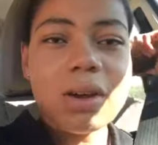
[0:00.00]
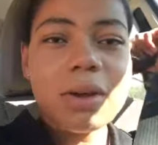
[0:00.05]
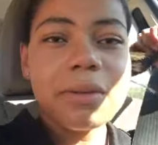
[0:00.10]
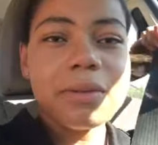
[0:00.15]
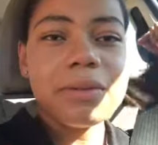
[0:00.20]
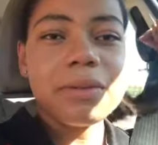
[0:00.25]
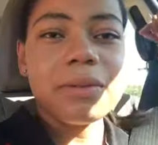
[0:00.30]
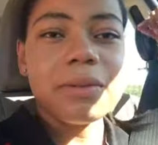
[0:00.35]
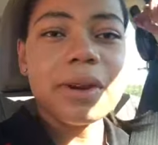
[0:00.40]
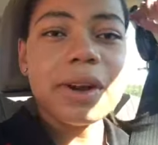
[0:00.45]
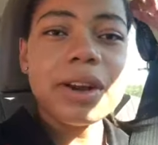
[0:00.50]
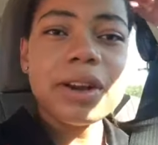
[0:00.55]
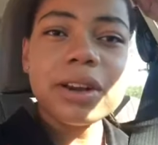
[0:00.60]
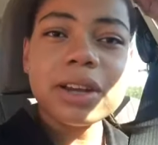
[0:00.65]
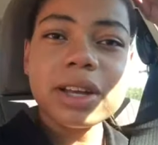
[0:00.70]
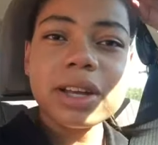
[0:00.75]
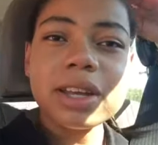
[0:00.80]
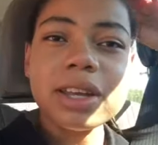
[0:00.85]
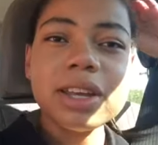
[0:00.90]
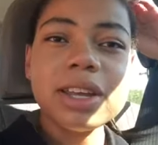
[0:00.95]
off
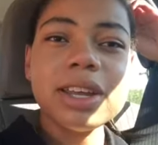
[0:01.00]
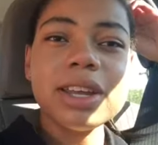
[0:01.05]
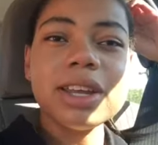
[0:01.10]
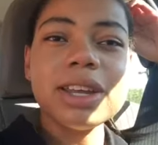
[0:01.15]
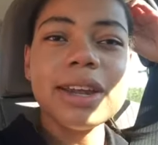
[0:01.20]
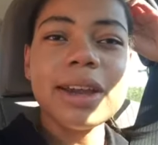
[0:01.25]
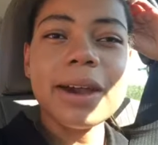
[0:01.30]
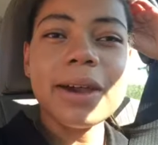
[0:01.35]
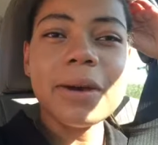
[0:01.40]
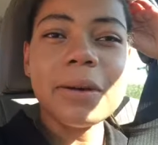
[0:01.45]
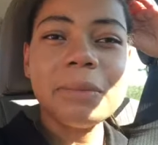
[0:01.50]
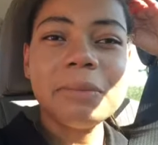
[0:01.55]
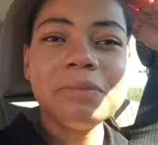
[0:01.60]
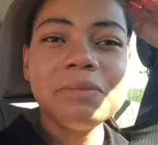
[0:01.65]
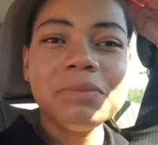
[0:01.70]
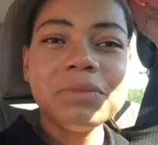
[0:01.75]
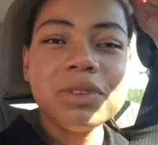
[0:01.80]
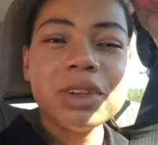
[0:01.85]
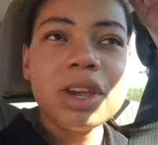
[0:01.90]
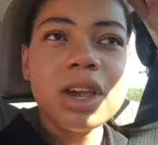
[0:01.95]
work and now
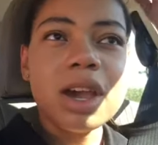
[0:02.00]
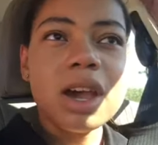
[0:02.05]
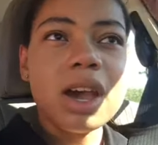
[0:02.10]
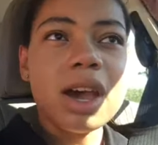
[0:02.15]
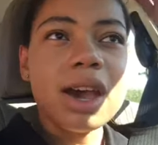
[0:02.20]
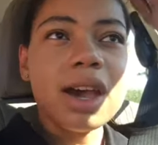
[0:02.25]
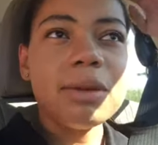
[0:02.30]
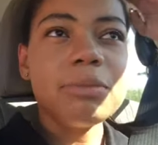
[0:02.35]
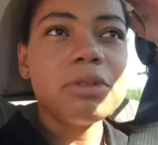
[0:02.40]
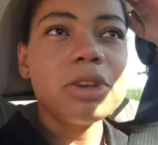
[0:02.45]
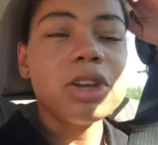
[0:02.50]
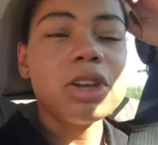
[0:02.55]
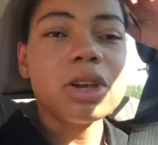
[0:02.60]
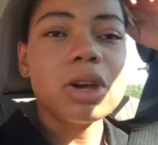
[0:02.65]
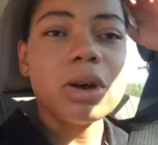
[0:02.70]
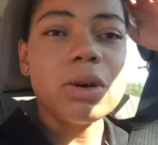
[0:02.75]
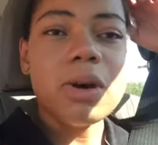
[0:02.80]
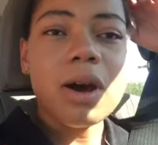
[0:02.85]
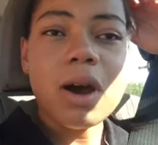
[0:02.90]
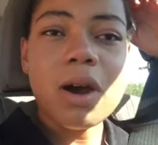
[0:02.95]
I'm gonna
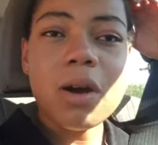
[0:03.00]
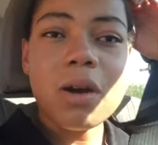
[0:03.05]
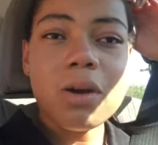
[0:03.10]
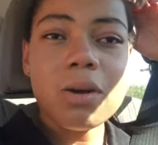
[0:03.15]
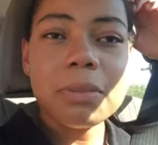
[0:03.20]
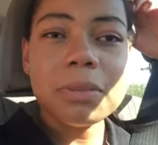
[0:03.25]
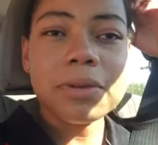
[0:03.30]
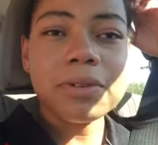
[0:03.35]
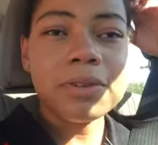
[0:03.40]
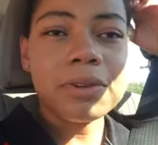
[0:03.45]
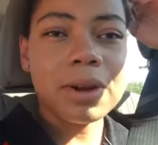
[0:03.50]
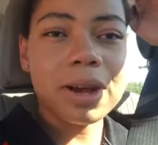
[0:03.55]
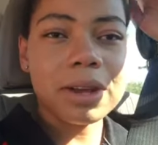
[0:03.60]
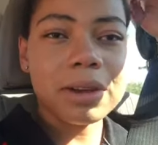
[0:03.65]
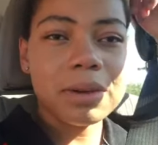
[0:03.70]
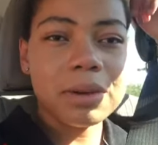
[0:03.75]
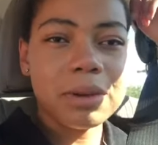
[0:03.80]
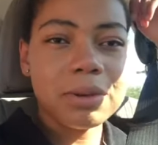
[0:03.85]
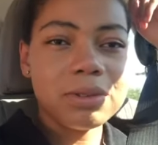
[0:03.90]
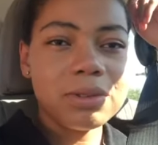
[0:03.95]
go home before I
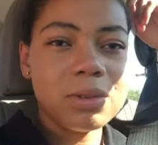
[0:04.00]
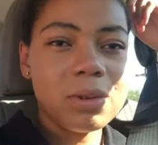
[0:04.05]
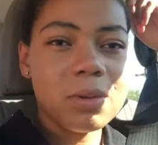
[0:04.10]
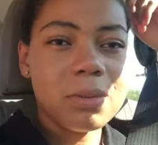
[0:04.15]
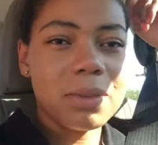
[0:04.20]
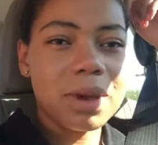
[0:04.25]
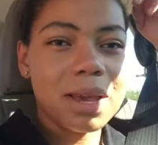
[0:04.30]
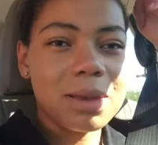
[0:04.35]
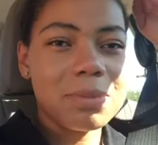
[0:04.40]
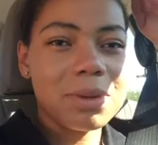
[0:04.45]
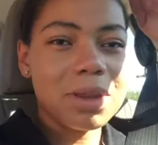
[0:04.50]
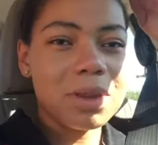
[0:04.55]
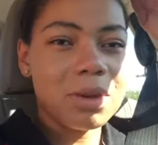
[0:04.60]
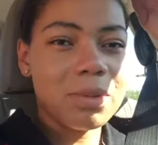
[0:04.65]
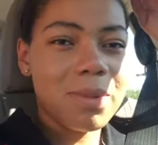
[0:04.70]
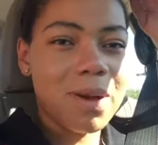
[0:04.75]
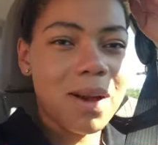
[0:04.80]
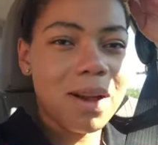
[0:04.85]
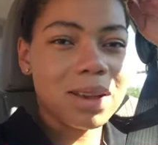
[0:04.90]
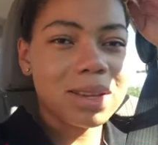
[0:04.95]
go to my P.O.
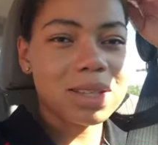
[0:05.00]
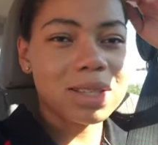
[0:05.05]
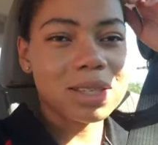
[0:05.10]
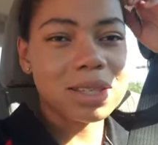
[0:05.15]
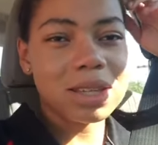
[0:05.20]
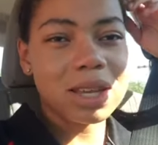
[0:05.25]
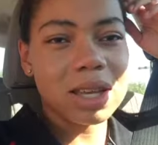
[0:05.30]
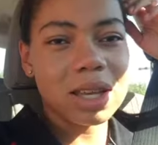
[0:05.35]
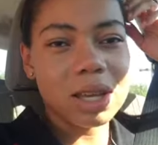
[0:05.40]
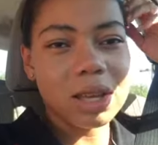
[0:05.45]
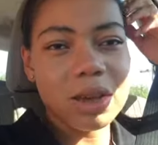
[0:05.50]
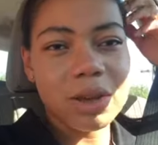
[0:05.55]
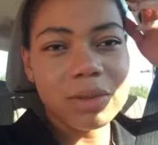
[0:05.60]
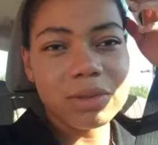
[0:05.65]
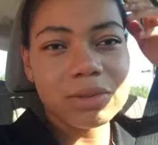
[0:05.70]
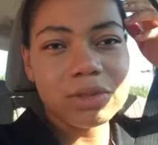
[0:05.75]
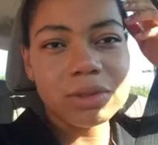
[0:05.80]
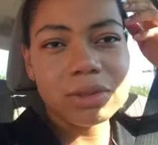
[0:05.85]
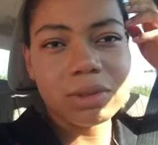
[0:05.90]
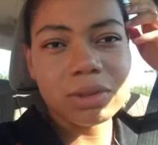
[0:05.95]
box and go
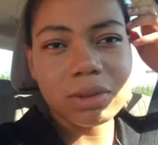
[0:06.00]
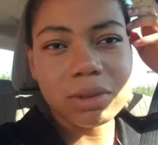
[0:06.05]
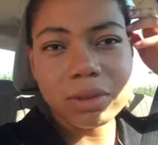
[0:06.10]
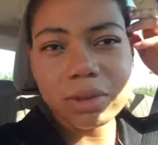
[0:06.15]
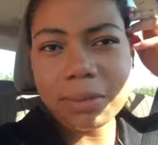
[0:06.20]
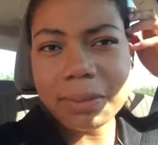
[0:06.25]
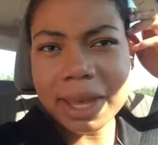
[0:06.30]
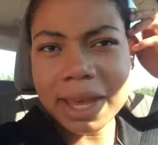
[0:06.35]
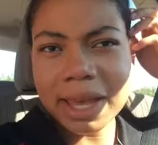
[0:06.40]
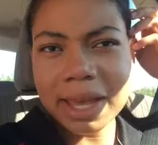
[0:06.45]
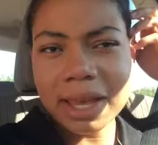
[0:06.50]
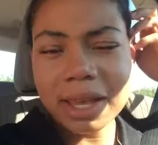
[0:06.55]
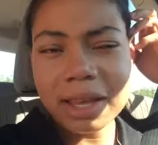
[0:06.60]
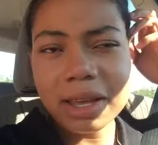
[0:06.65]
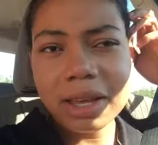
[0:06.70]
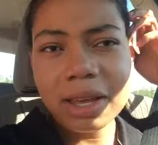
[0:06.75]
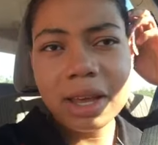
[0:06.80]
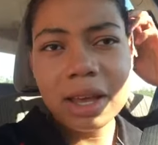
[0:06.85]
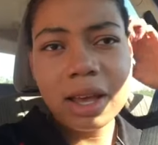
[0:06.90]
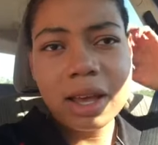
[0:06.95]
to the
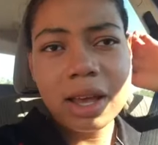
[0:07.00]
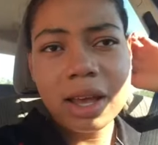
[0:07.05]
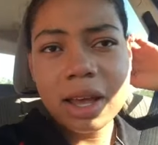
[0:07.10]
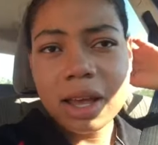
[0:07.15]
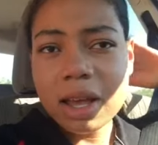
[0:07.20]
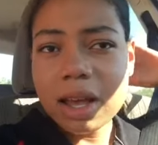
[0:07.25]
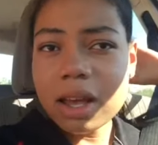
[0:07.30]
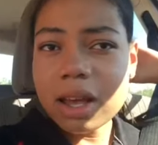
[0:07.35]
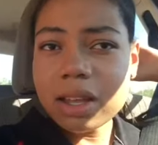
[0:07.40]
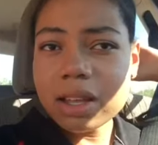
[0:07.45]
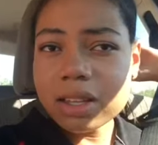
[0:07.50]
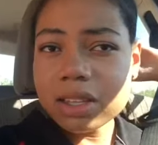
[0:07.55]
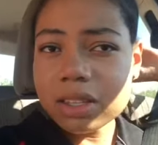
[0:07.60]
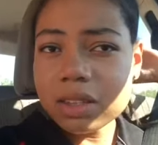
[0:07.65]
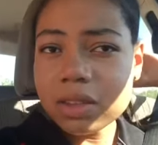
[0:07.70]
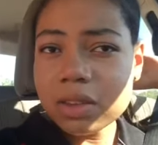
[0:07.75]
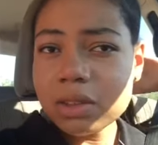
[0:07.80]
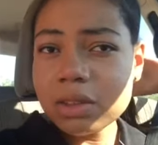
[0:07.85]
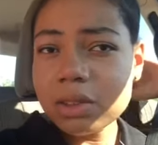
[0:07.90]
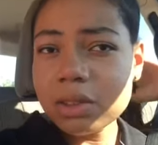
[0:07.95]
bank.
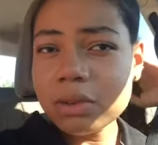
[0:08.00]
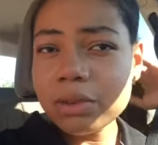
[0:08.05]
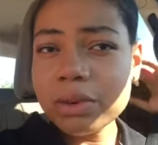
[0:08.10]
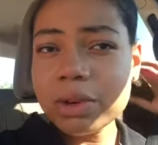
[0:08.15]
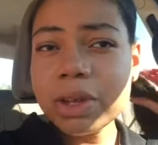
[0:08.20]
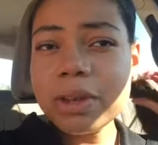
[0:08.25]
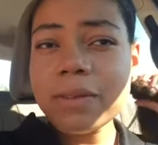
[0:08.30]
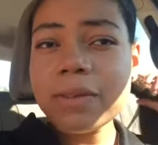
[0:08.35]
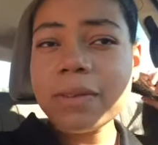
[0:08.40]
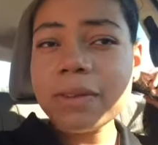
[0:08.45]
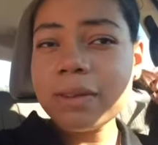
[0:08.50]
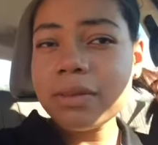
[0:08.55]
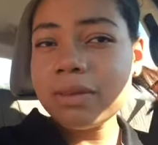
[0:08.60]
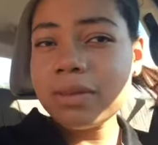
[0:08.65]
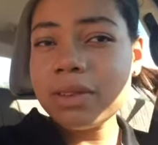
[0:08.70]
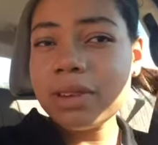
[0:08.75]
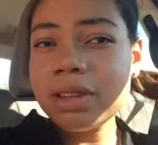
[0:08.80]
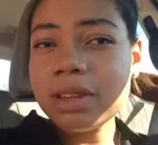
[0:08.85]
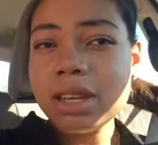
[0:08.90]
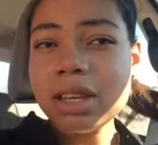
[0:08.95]
It's
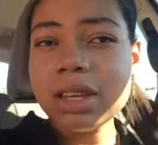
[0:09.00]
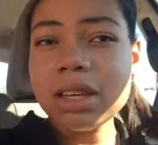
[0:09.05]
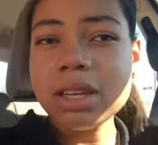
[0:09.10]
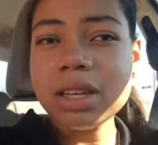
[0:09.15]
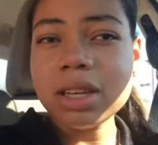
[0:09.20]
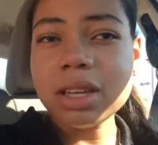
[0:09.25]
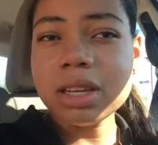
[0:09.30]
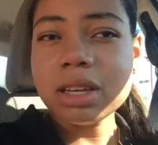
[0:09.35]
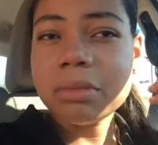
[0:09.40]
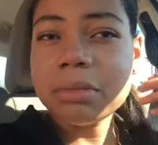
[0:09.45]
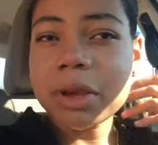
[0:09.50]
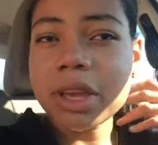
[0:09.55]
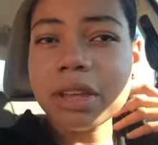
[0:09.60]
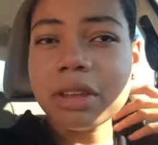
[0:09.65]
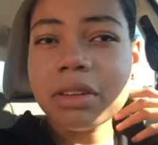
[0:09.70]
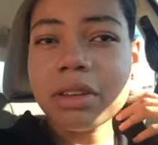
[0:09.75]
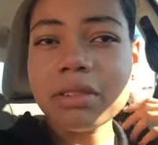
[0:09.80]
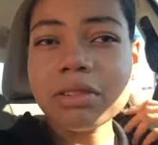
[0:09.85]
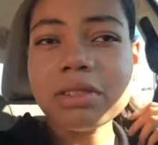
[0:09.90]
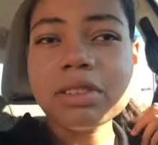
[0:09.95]
3.15, the bank
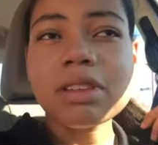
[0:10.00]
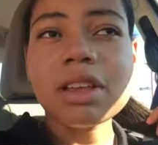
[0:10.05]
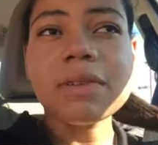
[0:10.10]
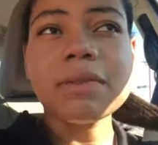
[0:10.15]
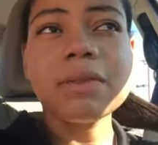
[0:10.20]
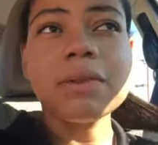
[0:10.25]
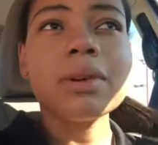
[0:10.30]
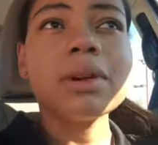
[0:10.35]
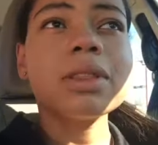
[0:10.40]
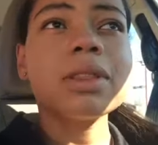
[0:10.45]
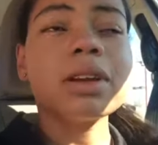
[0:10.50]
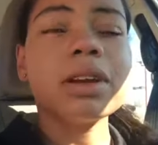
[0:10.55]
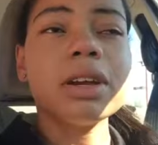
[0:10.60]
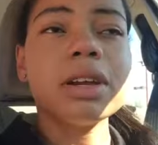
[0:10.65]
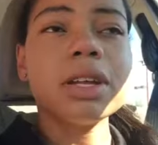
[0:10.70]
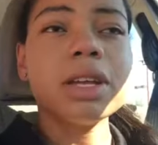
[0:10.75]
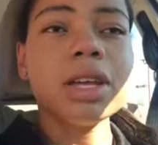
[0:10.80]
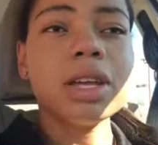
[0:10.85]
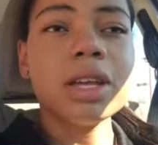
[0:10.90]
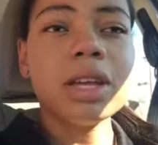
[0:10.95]
closes at
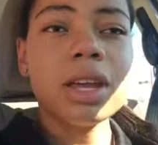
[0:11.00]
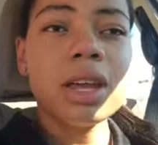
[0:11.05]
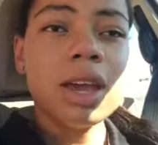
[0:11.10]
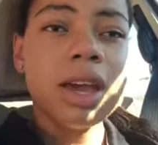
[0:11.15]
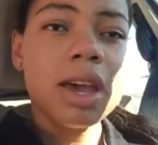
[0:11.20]
4.30.